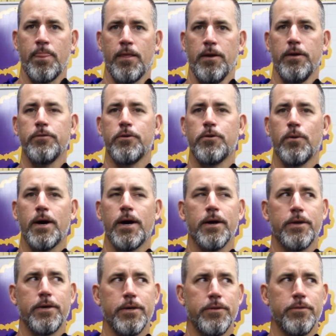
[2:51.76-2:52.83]
He's a quiet
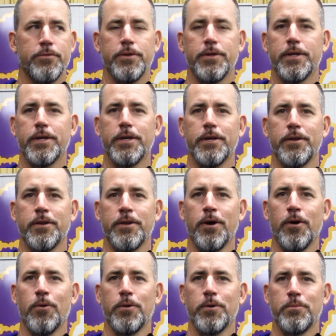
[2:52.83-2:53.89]
kid until you get to
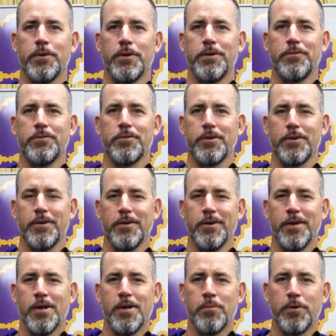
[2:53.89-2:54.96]
know him.
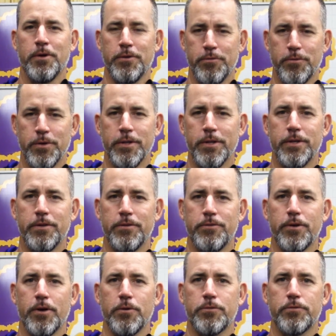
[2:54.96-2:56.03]
But he's really a
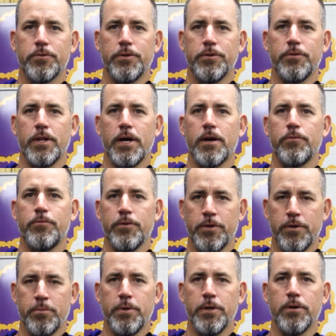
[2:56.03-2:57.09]
jokester. He's a lot of
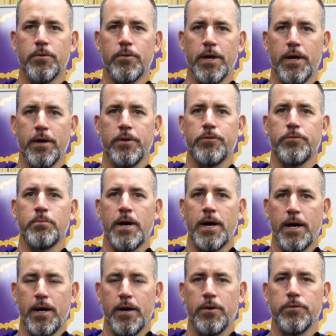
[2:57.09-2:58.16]
fun to be around. He
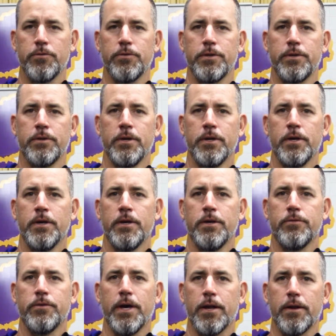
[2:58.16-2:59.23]
smiles, and
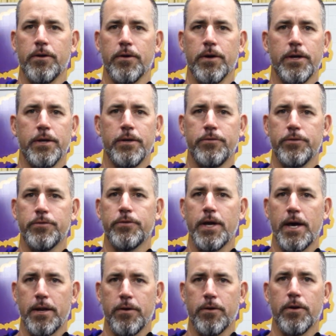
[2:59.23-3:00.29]
he's just
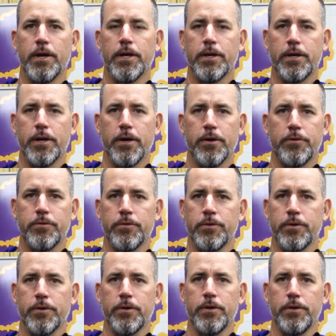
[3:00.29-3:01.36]
got a great character,
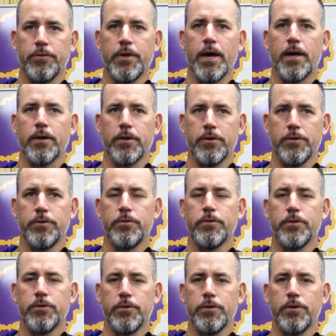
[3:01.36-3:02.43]
and he's got a
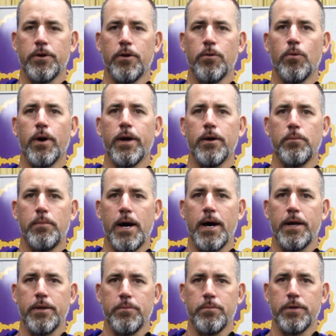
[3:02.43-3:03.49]
good way
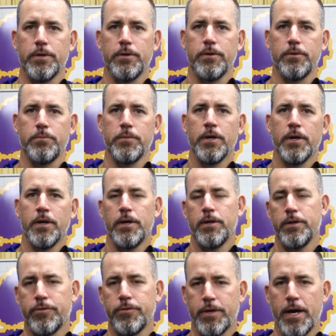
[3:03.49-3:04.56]
about him.
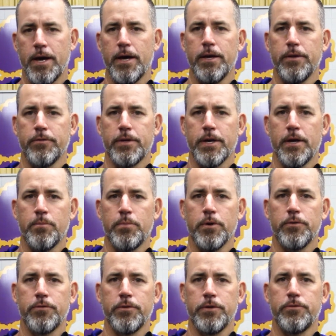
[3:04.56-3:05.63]
And the kind of
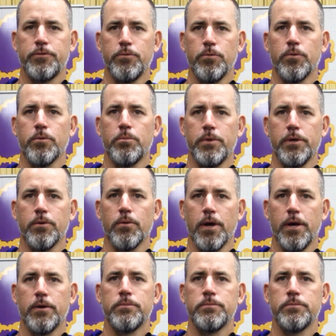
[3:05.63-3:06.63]
person that you want to be around.